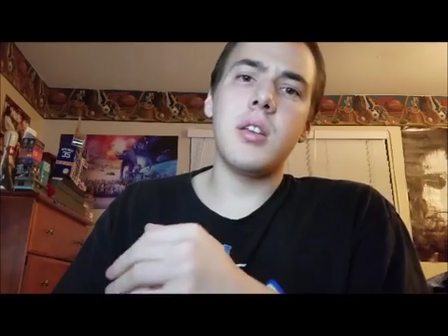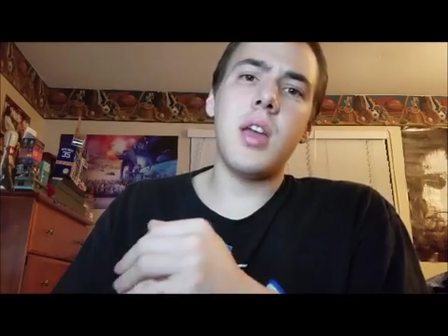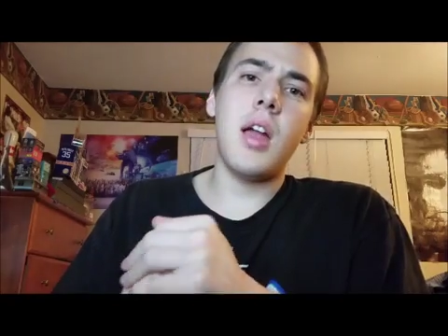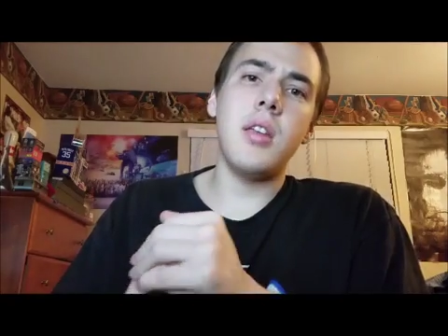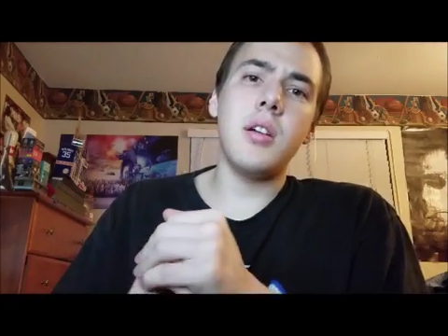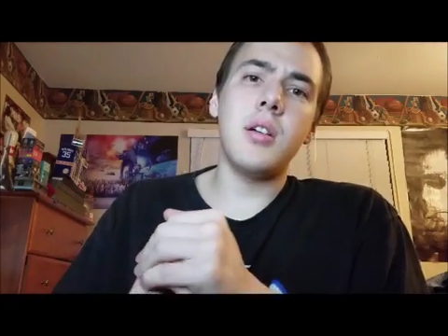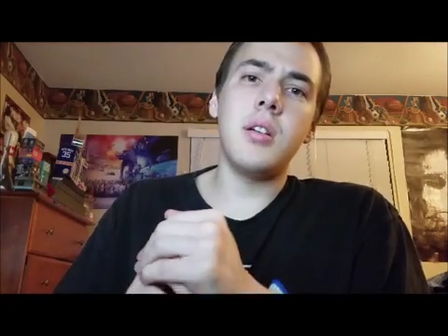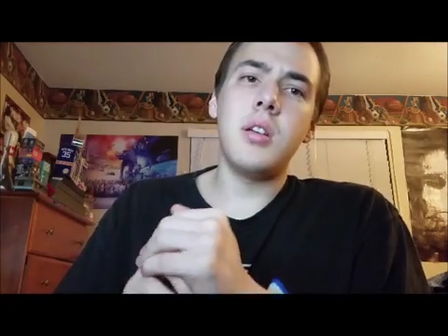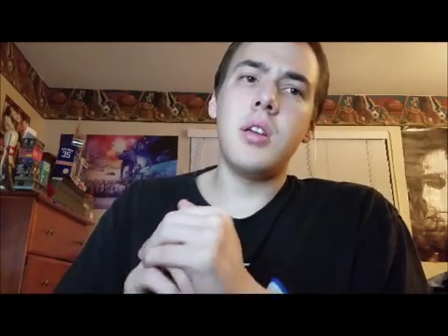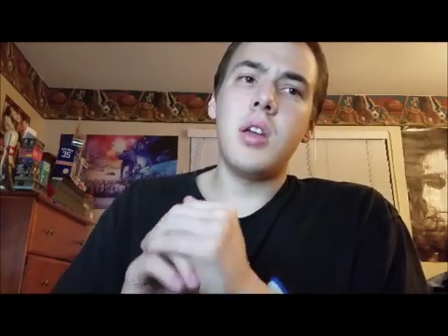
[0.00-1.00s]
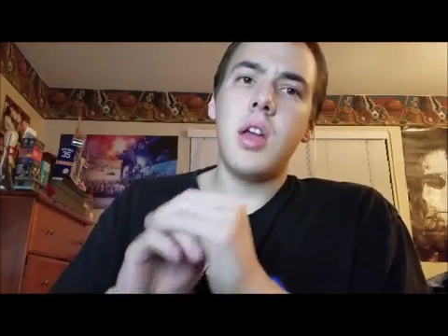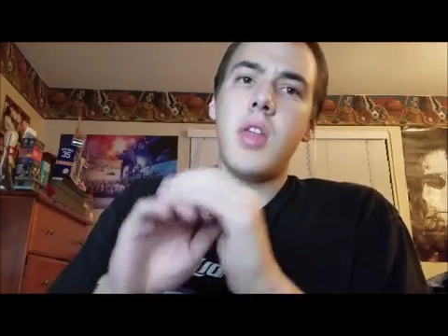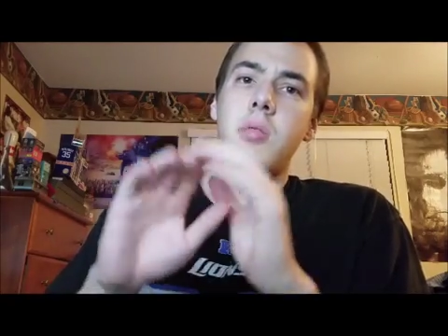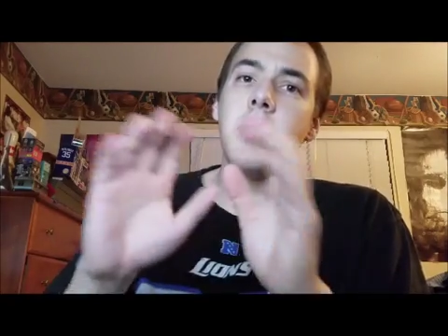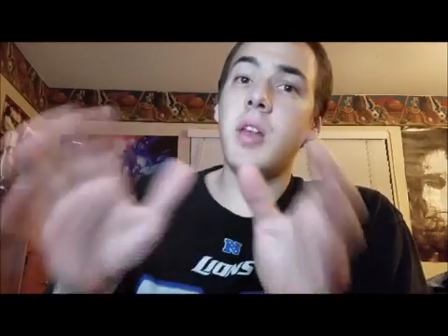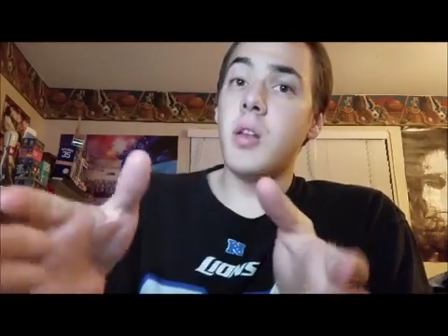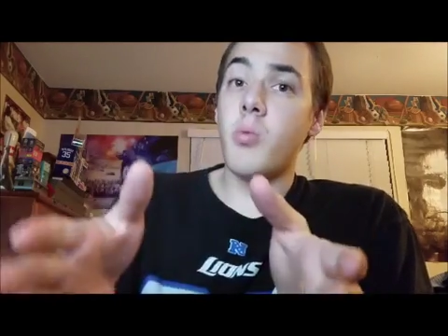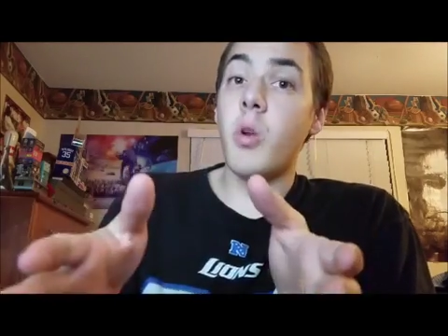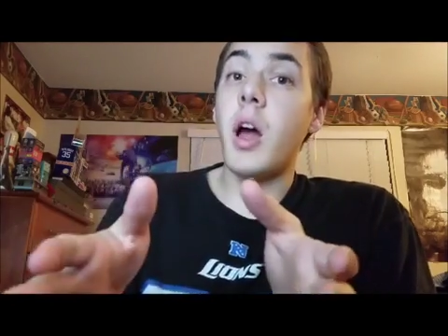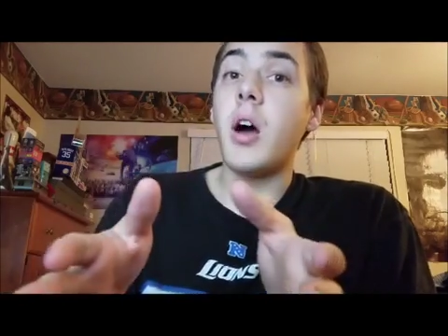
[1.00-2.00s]
Kenya, and they're meeting
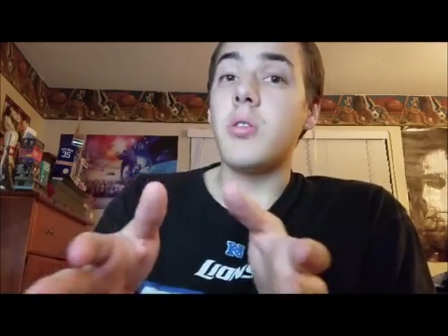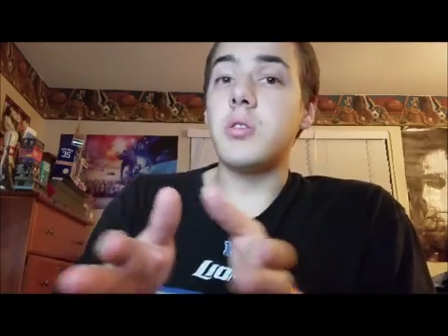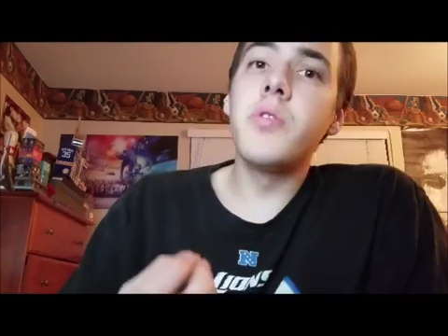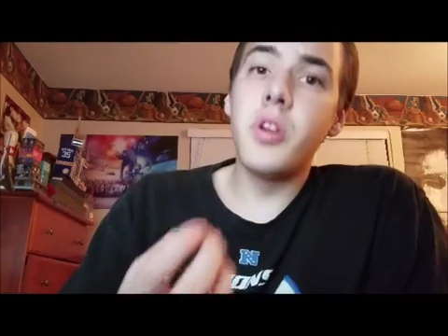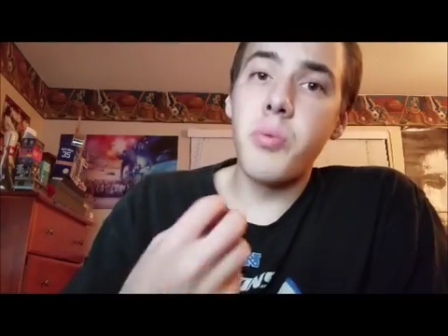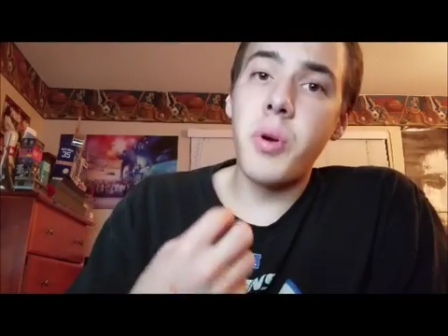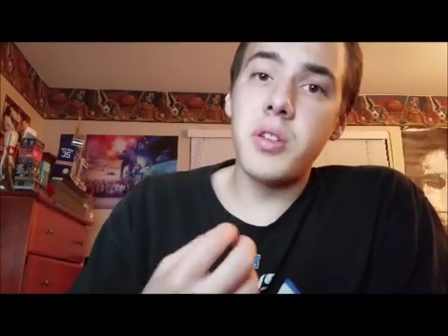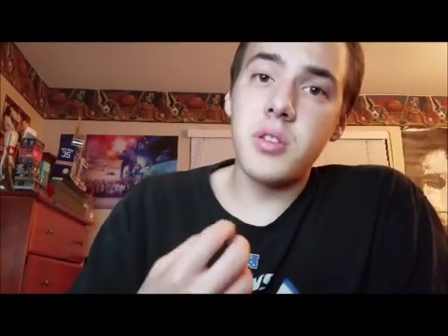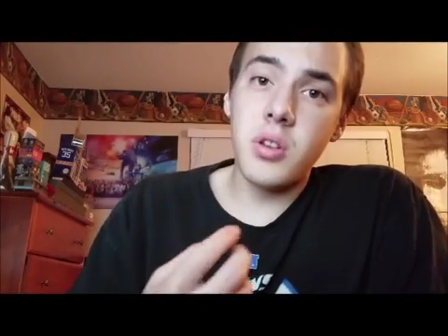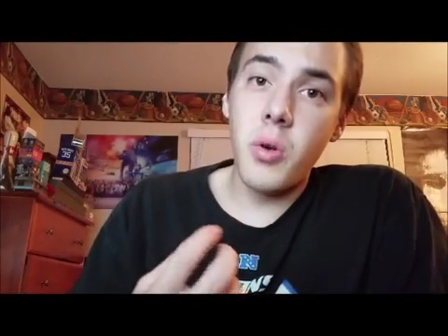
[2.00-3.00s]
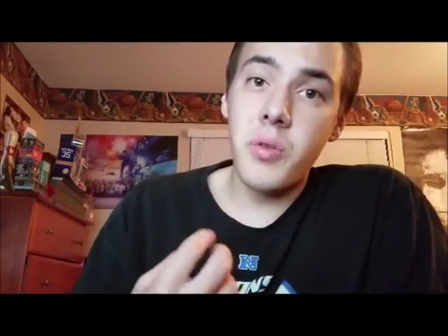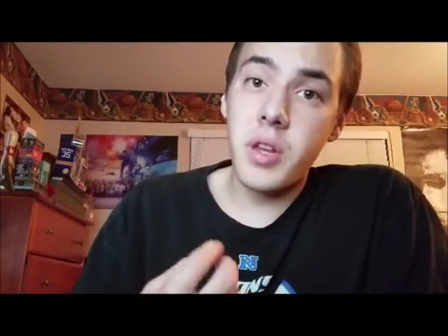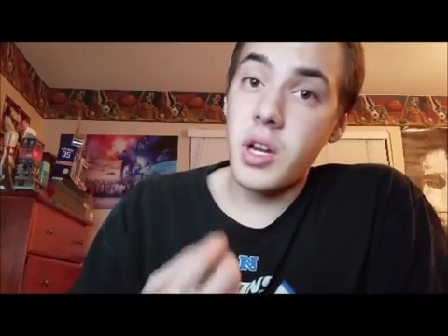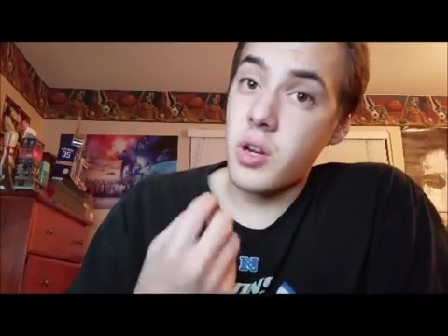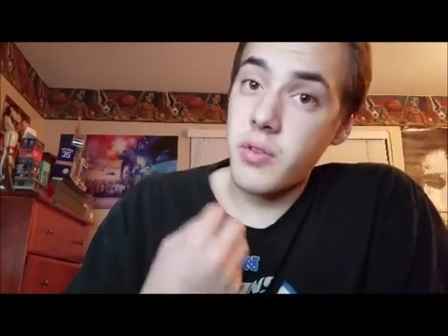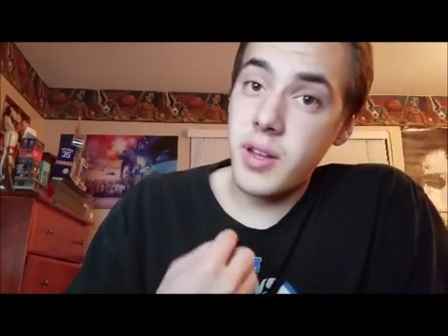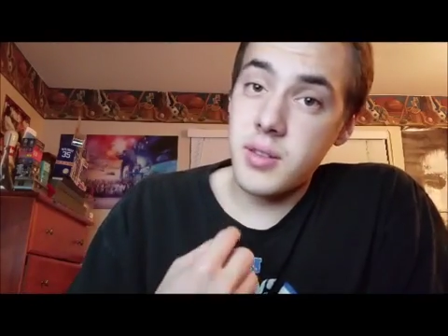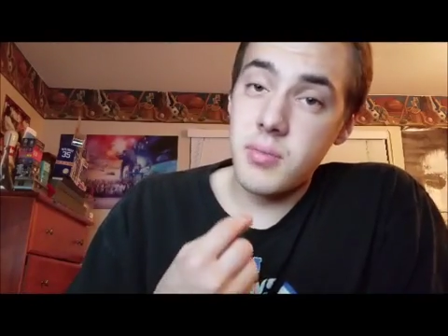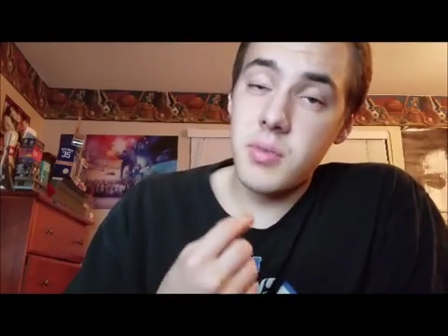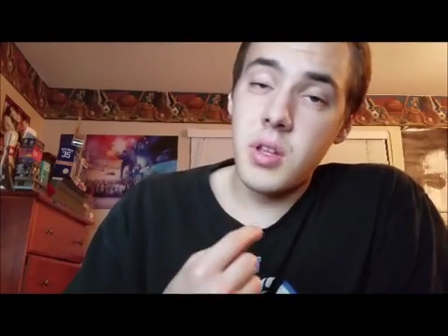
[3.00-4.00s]
in one house. Their point is to go in there and
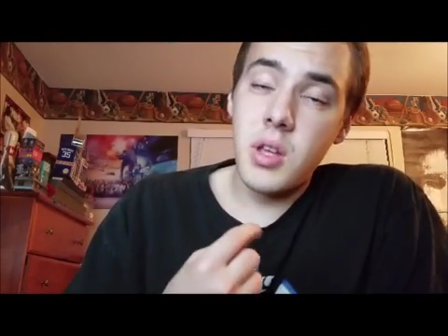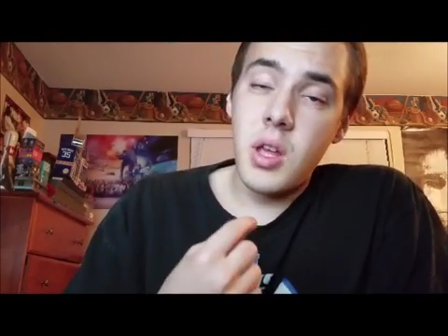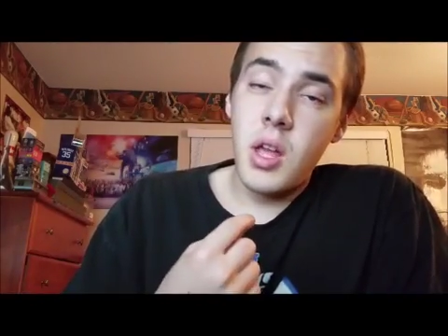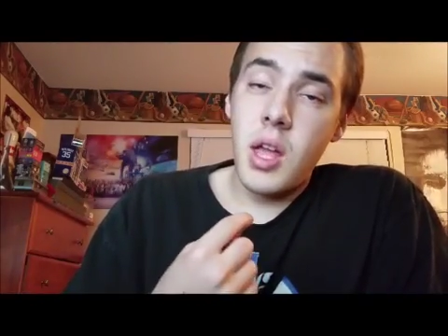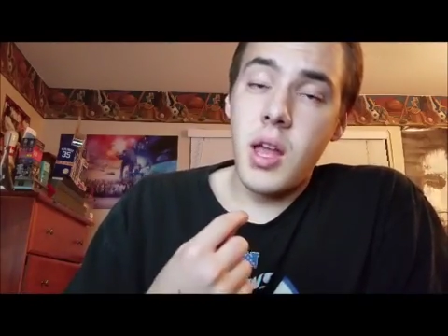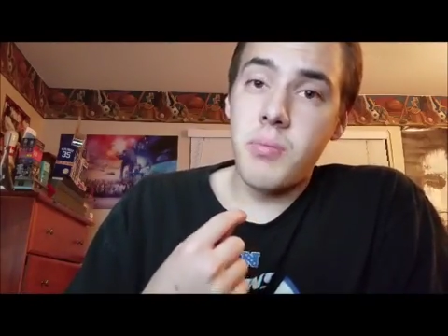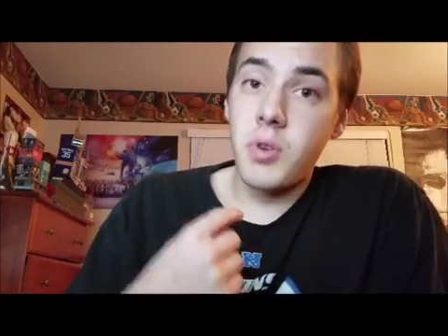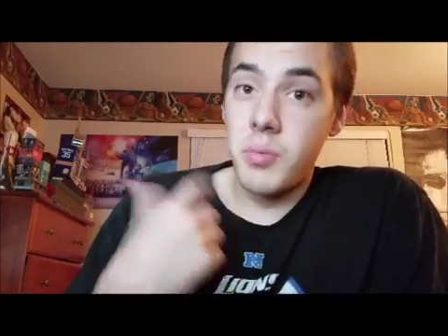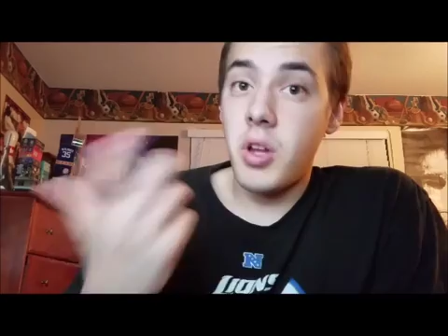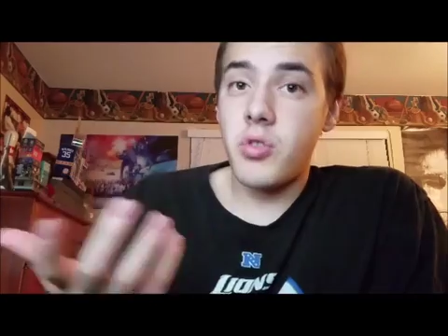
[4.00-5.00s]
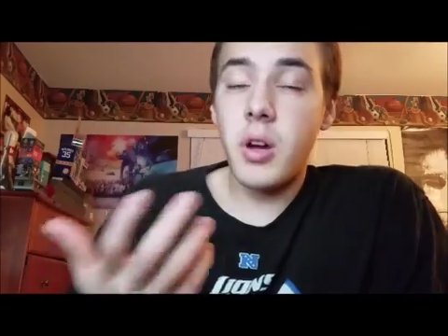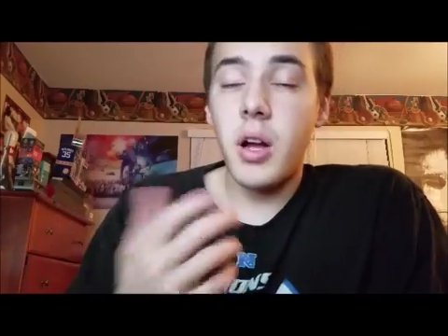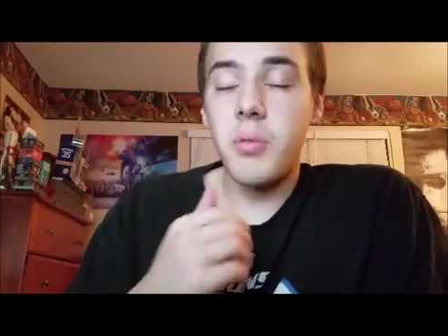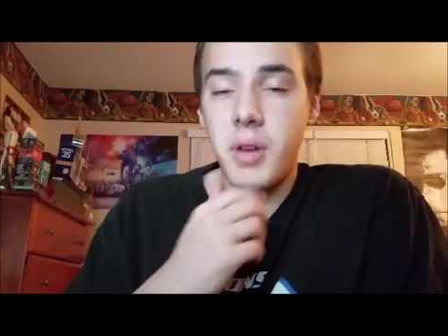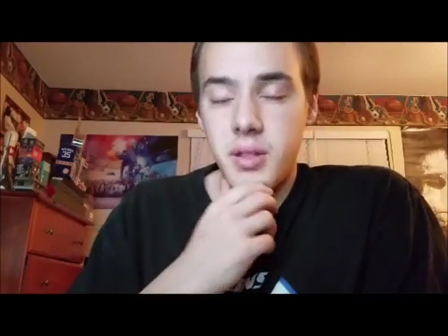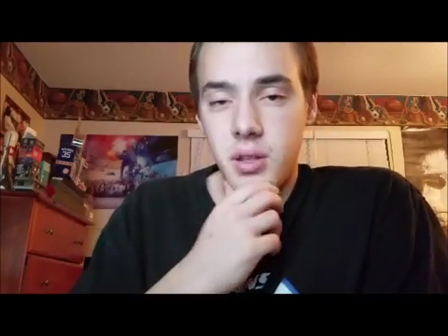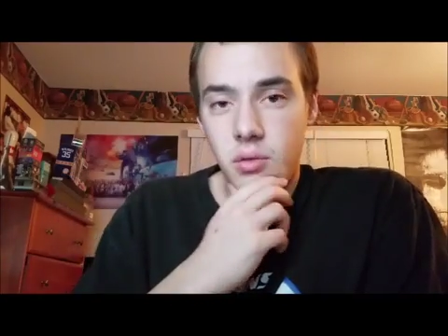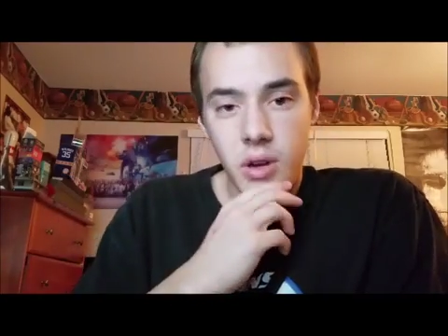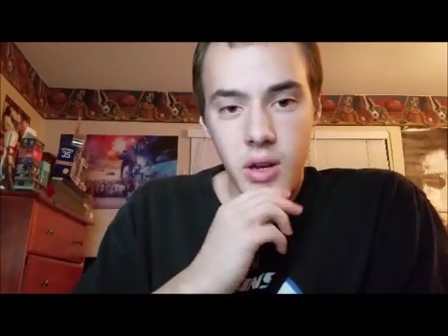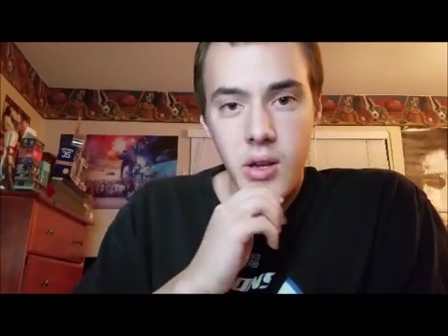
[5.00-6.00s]
arrest him and put him on trial, basically,
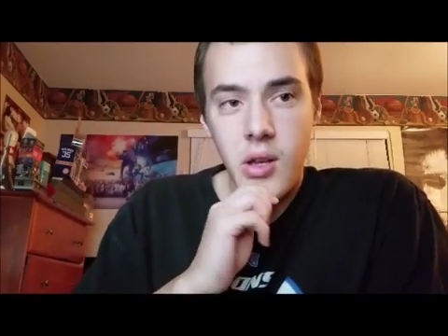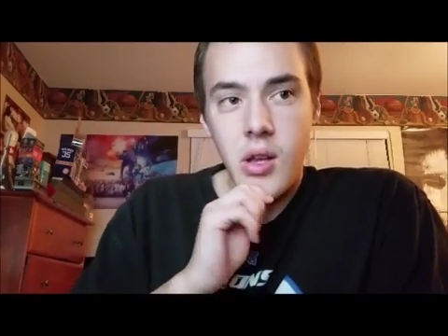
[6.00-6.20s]
right?